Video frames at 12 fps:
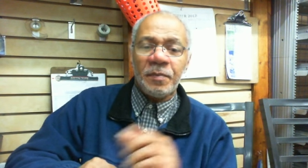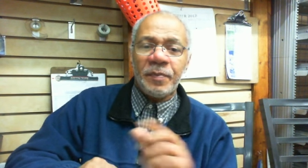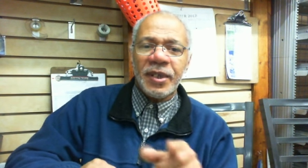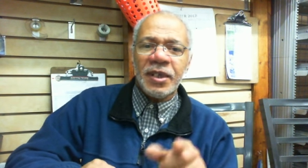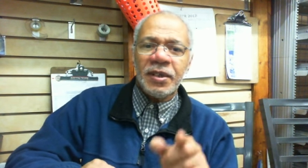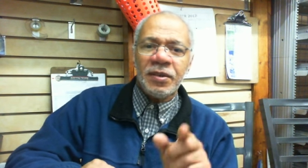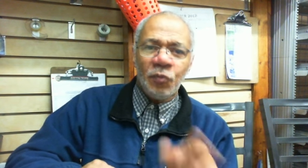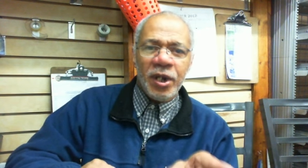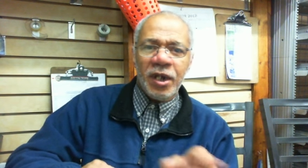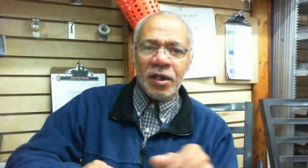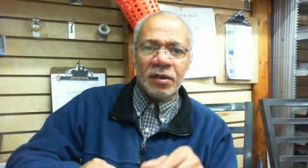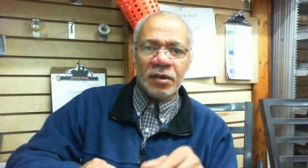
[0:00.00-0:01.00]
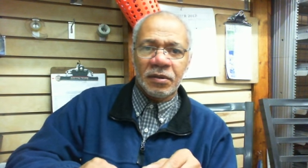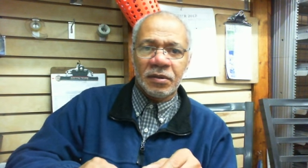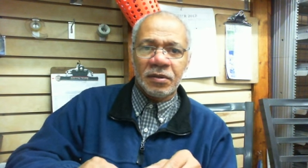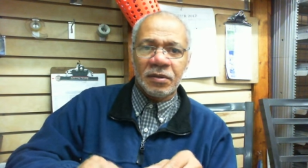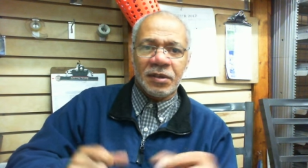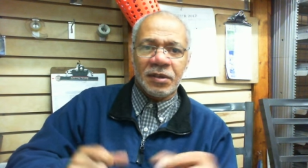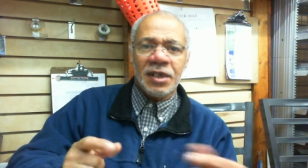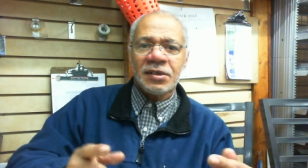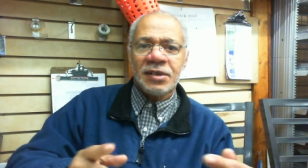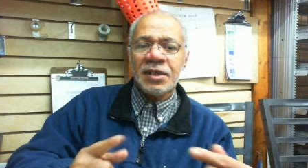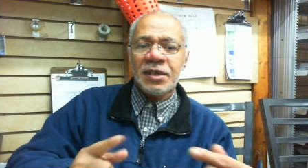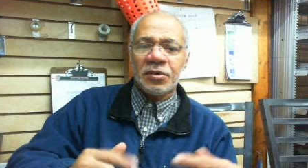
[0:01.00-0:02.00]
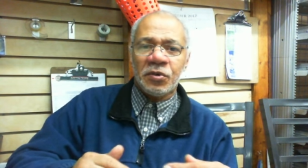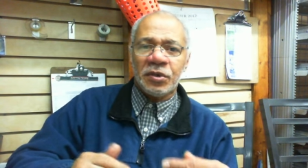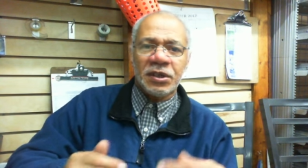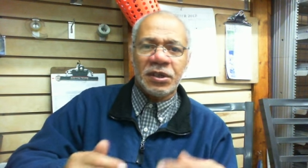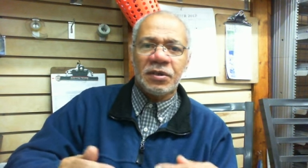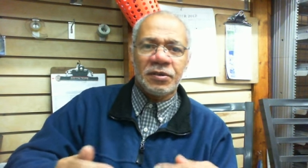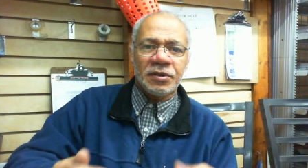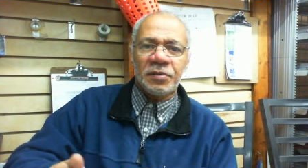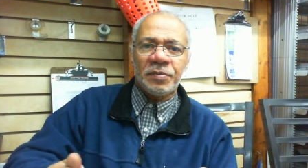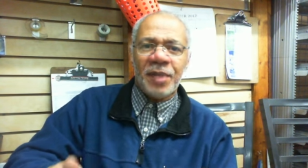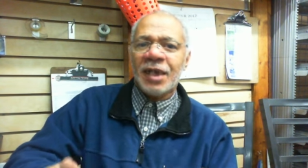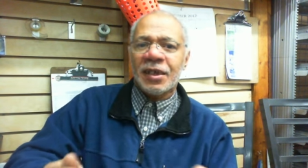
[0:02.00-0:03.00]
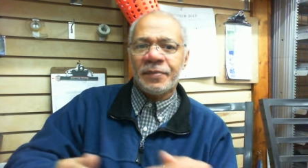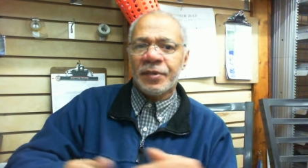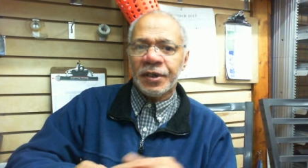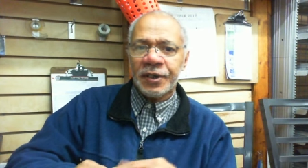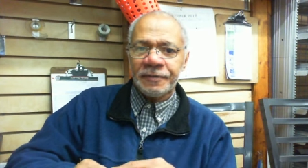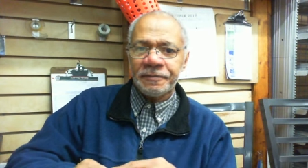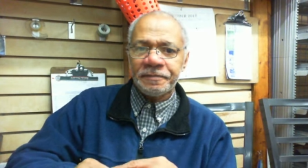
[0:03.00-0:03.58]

Beware. These things are going to kill your pocketbook.